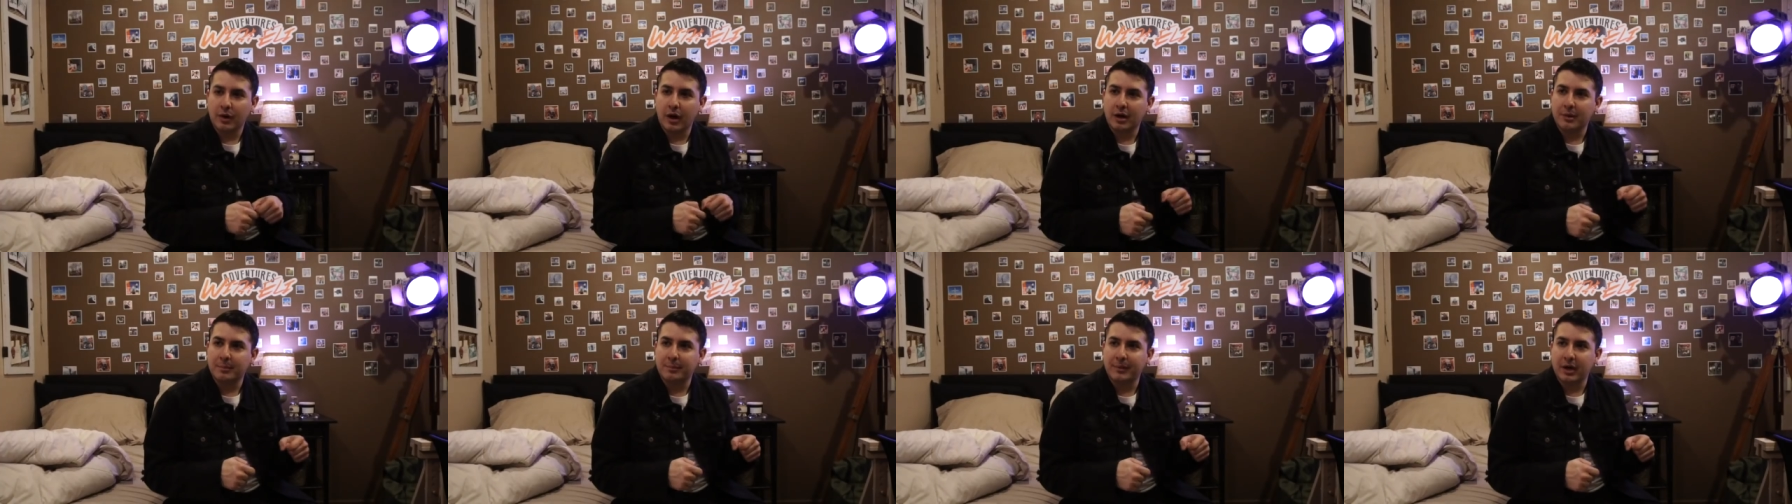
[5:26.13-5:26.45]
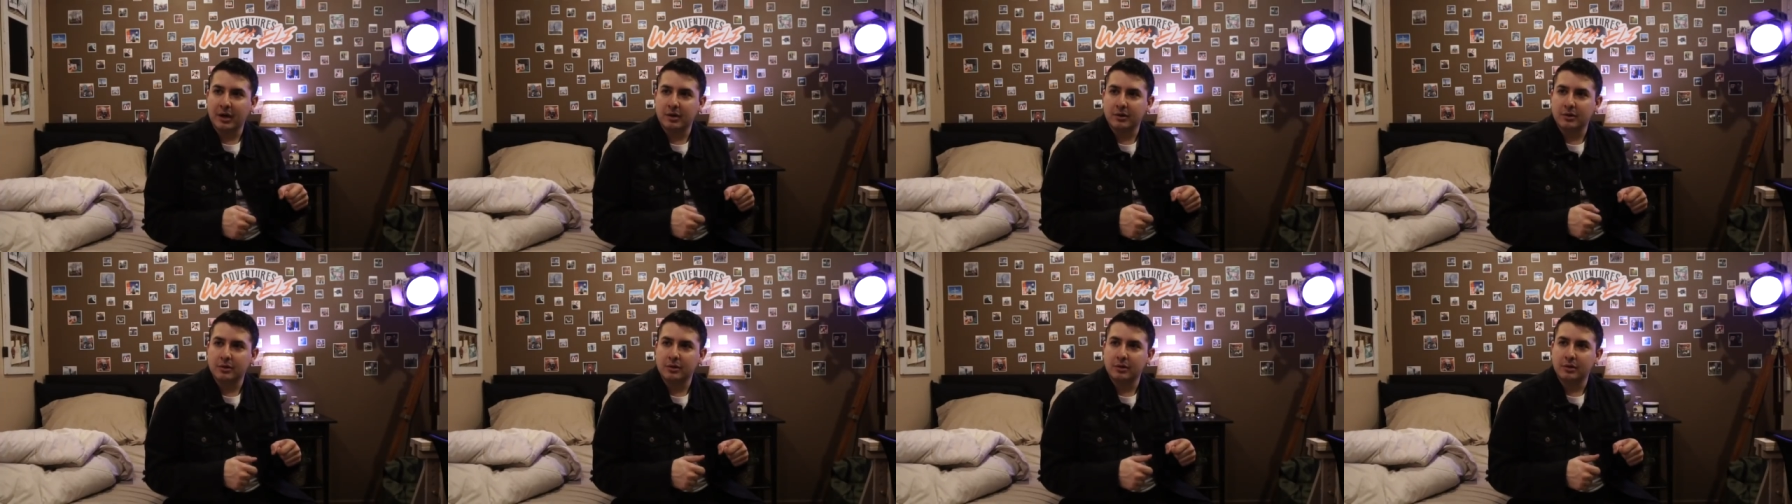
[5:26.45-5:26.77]
rock
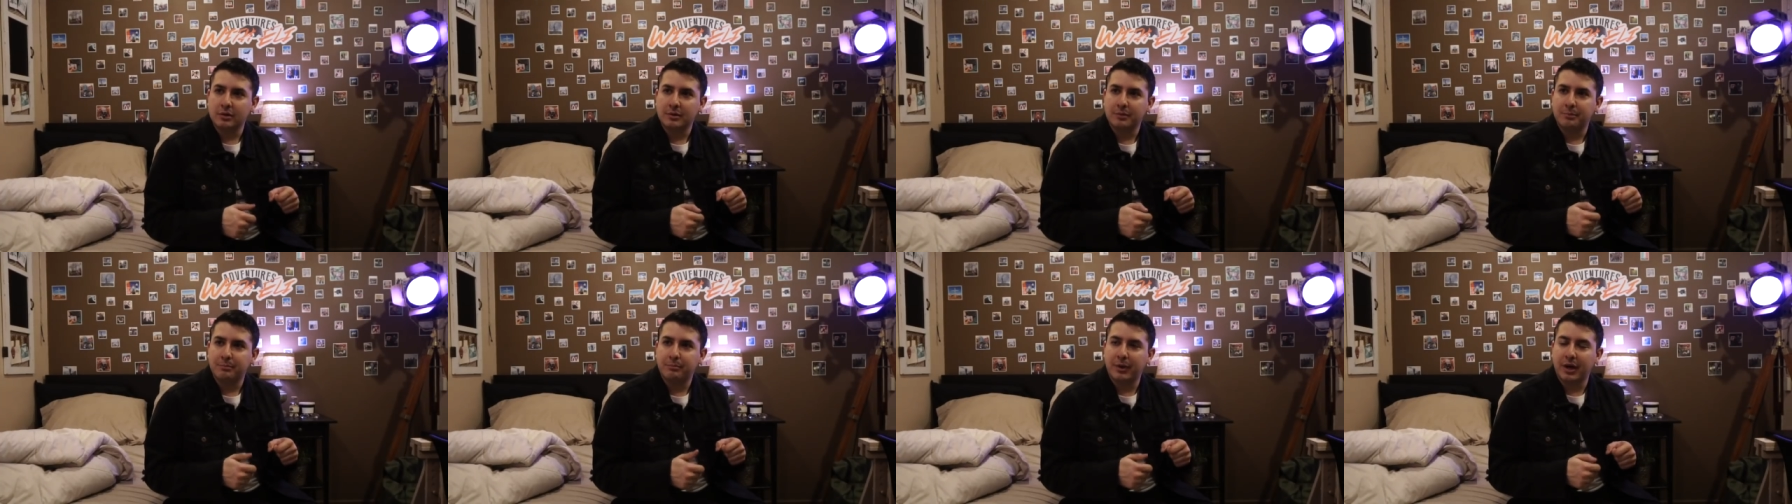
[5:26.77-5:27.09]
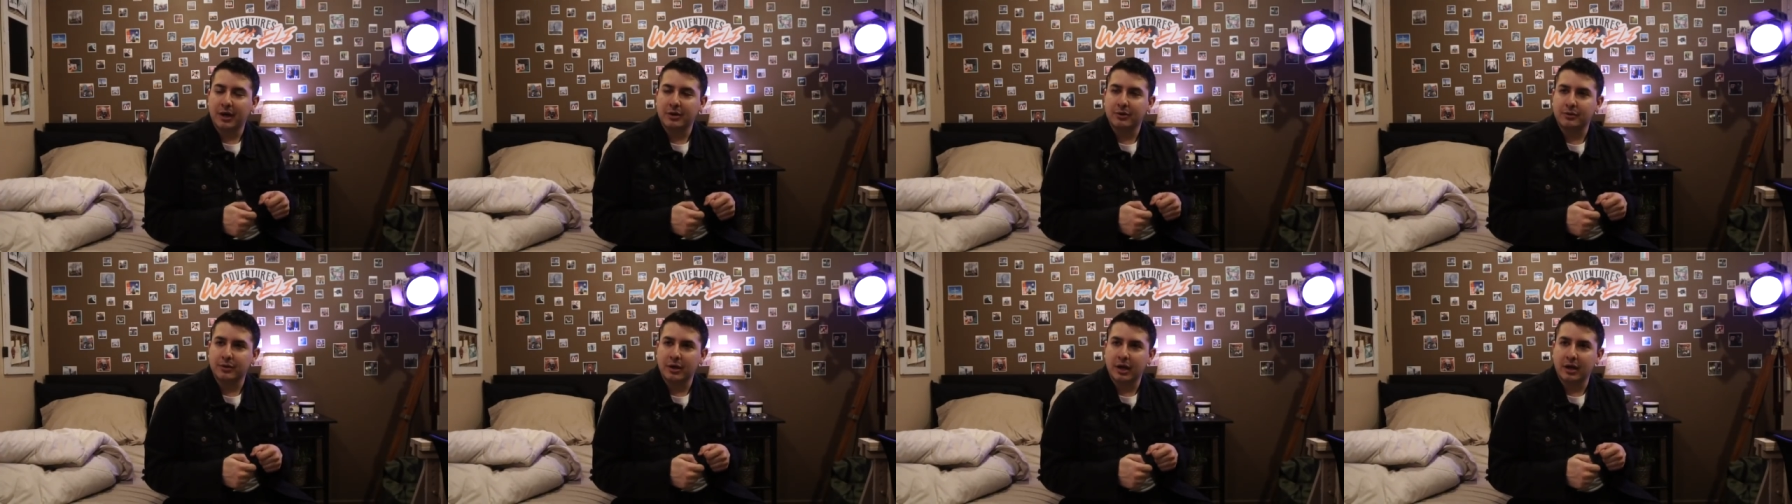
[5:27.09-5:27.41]
bottle,
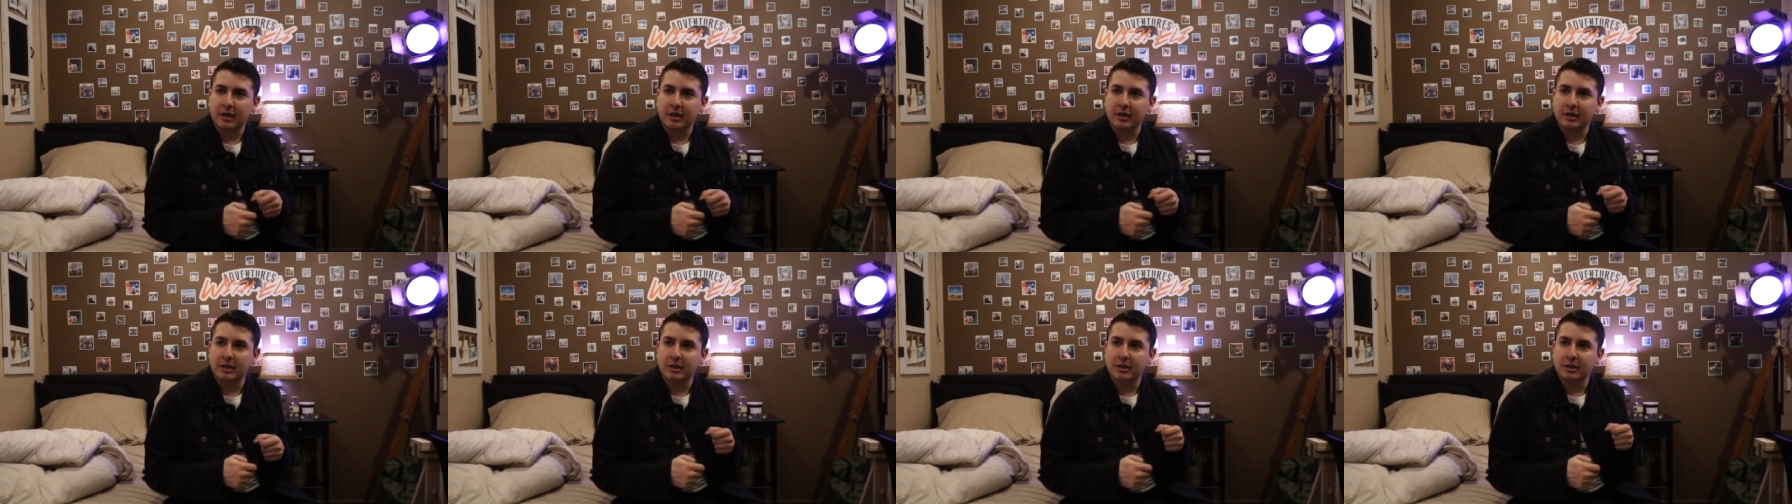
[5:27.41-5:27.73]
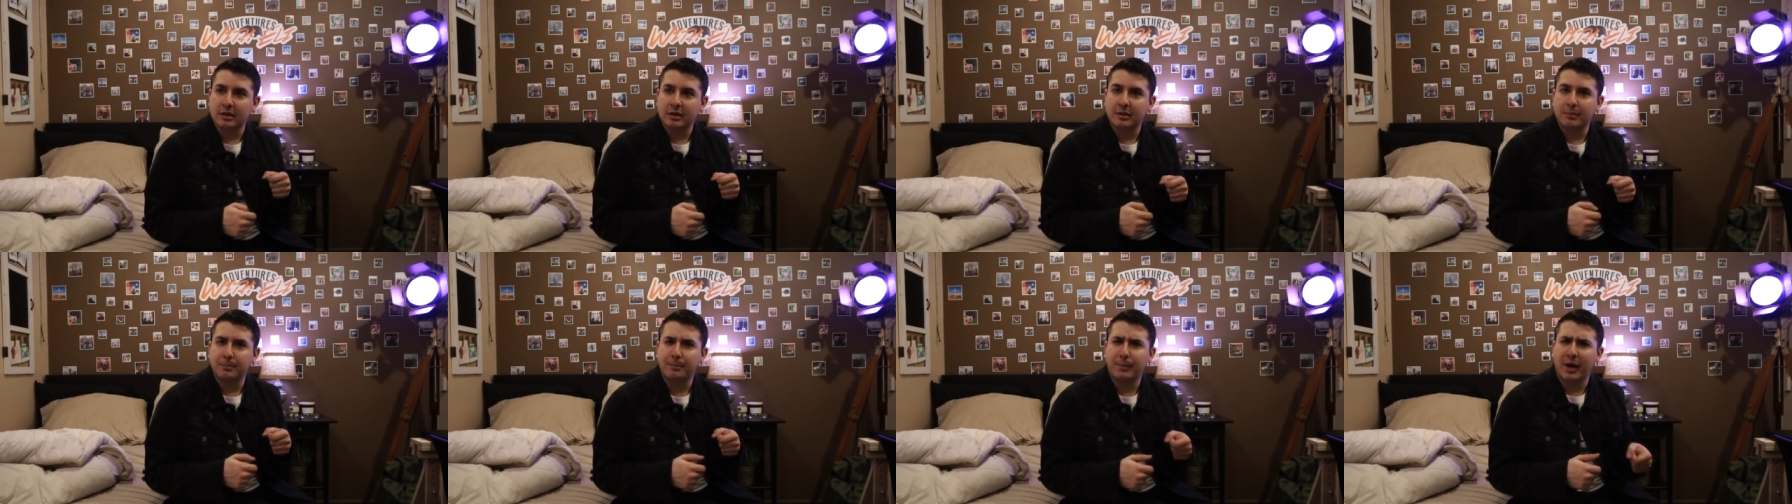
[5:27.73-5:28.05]
bottle rocket,
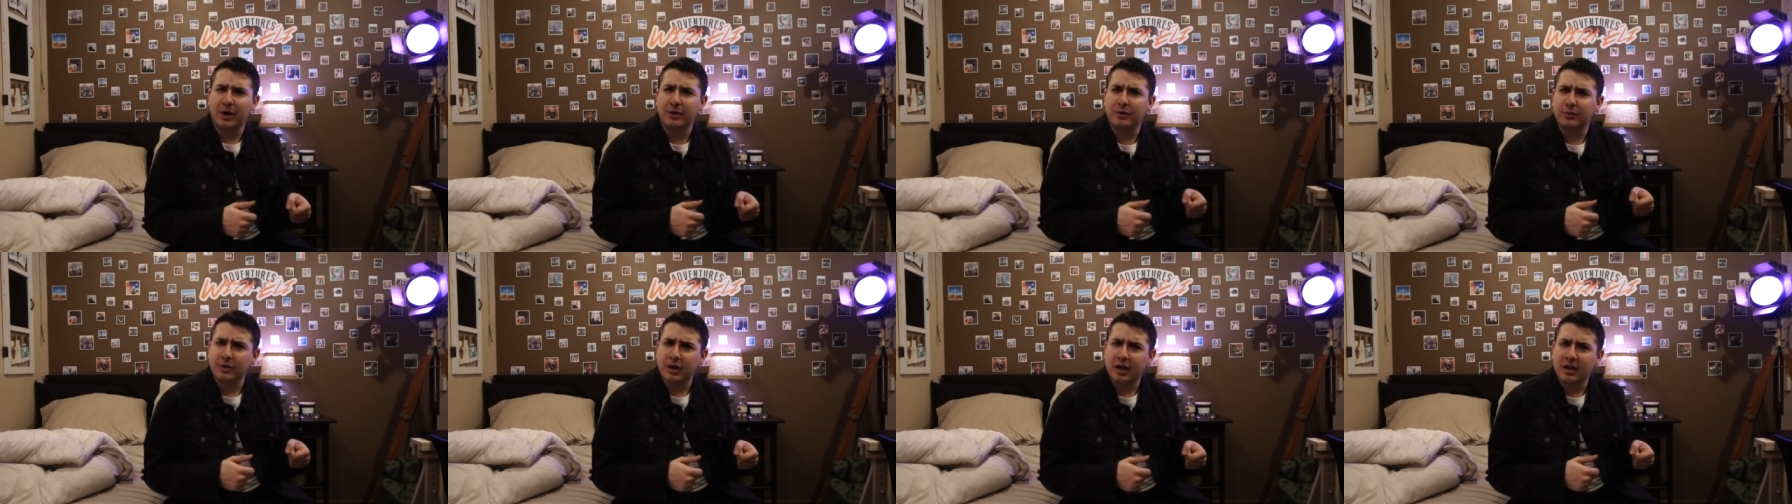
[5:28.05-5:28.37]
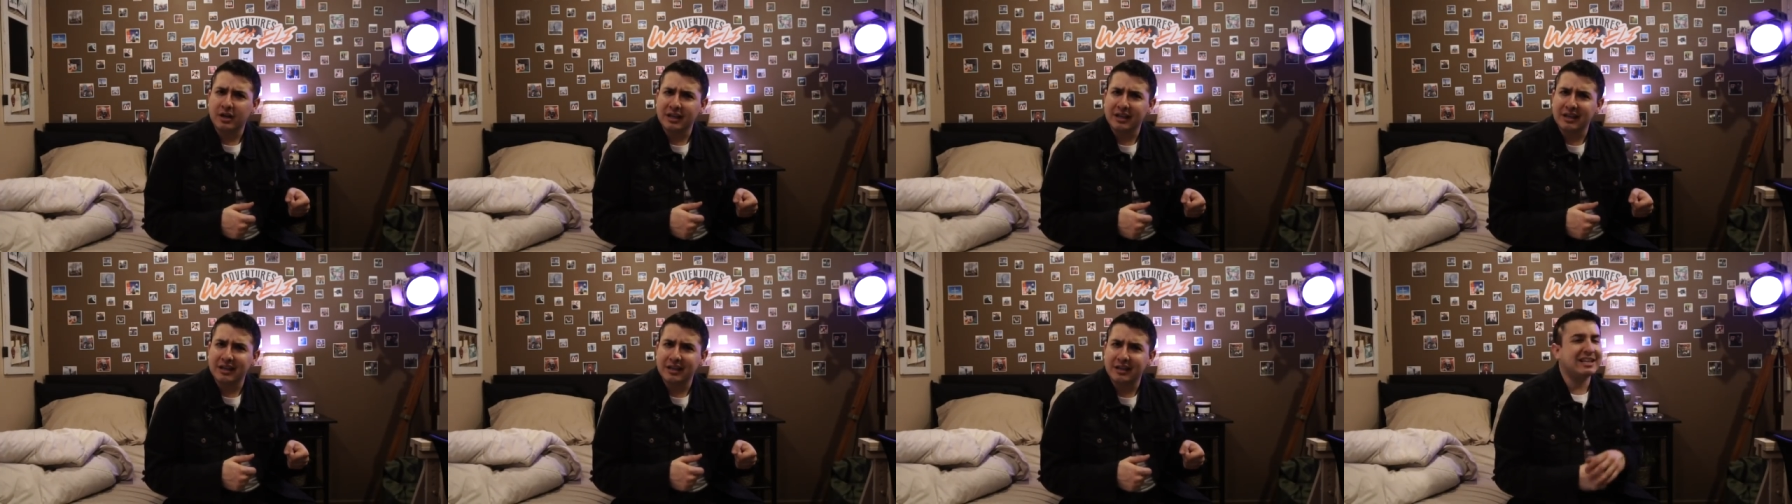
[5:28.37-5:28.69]
bottle
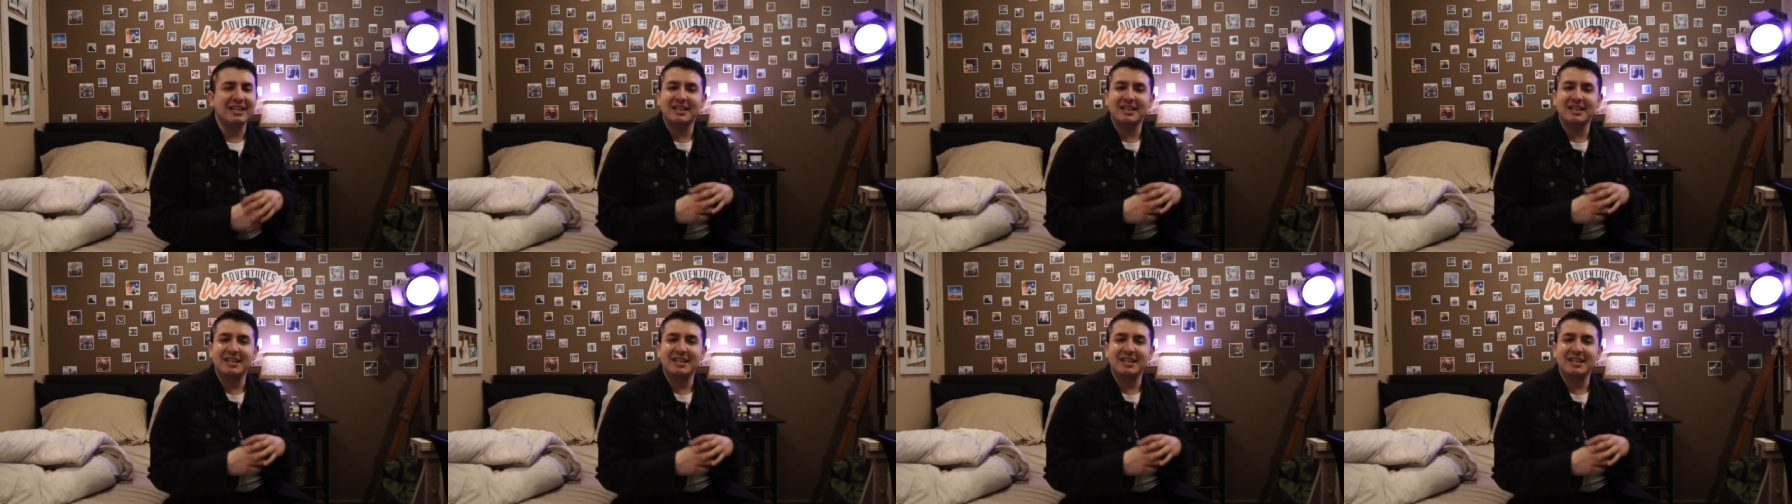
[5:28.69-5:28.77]
rocket.